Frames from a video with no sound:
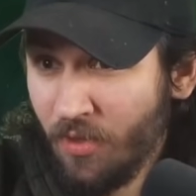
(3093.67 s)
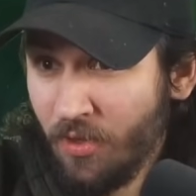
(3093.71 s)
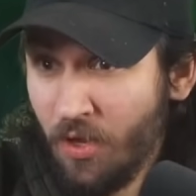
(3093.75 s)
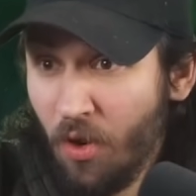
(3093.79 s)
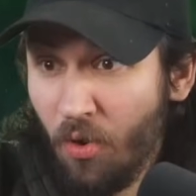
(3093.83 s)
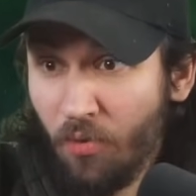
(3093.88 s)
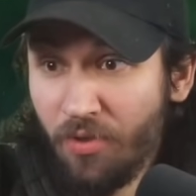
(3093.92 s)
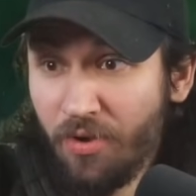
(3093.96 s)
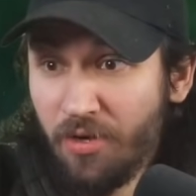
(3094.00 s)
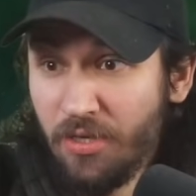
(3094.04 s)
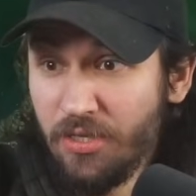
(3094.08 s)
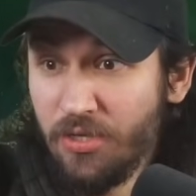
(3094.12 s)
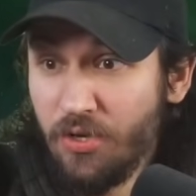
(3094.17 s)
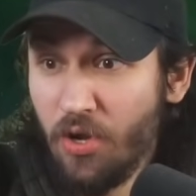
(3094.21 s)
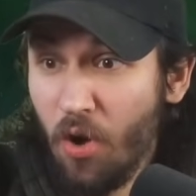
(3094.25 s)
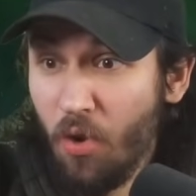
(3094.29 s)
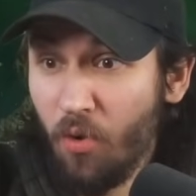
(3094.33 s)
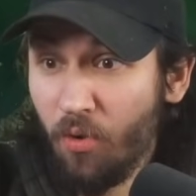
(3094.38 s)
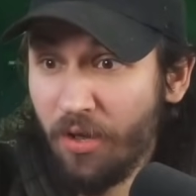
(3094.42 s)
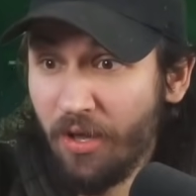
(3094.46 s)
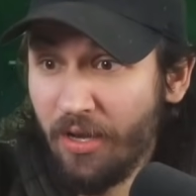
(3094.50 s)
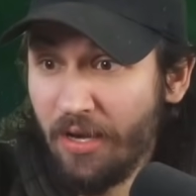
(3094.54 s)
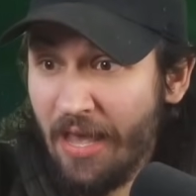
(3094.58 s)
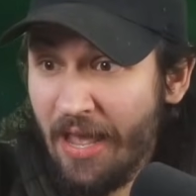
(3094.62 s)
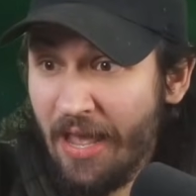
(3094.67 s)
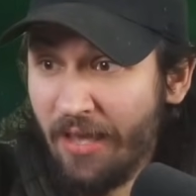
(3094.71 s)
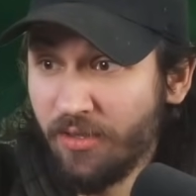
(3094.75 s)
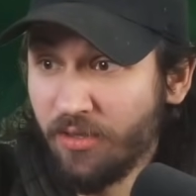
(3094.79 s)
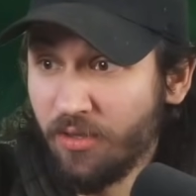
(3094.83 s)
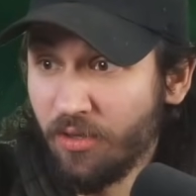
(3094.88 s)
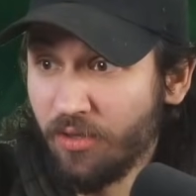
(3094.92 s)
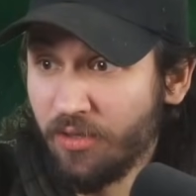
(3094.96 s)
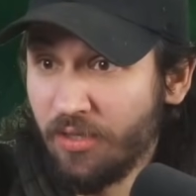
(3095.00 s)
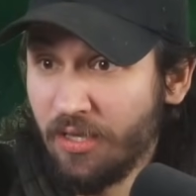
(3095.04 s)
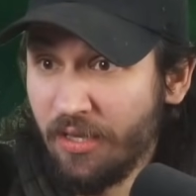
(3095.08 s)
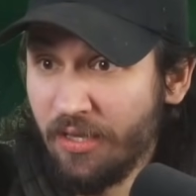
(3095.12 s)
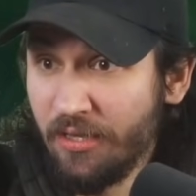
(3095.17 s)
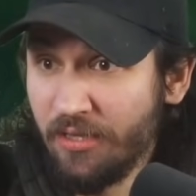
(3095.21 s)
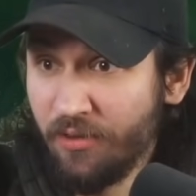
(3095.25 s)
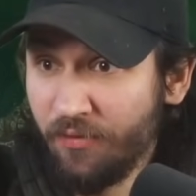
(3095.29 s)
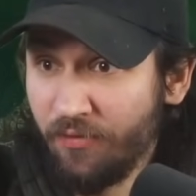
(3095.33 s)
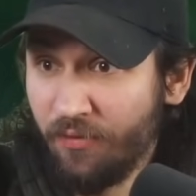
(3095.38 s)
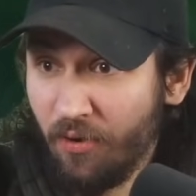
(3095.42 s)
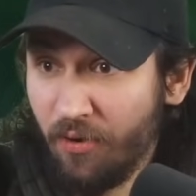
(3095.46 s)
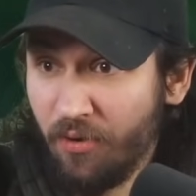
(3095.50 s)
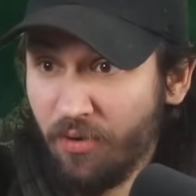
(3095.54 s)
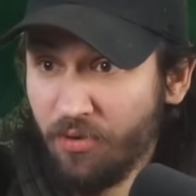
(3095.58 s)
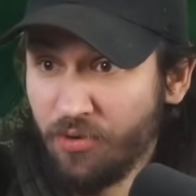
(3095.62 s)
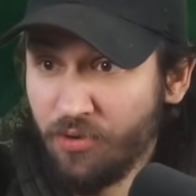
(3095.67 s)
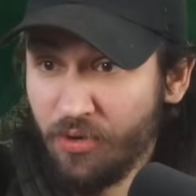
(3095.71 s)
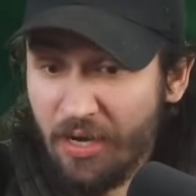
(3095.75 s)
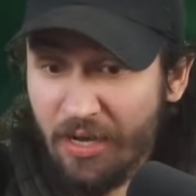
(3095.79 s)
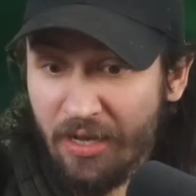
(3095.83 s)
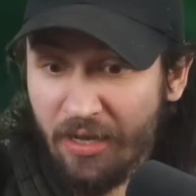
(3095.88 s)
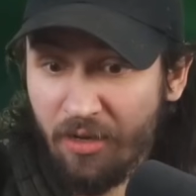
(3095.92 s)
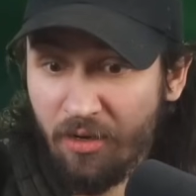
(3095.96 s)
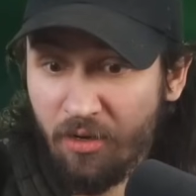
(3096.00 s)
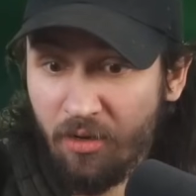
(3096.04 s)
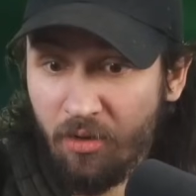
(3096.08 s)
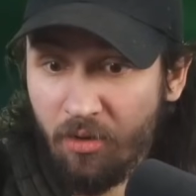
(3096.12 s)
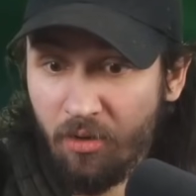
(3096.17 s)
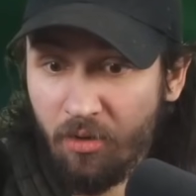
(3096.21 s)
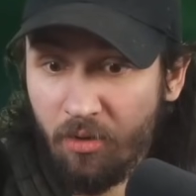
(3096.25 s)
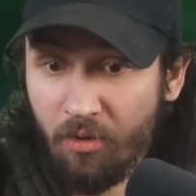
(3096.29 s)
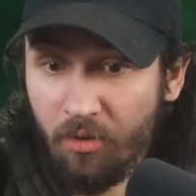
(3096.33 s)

Yo, there's no good answers to this Inferno Dragon.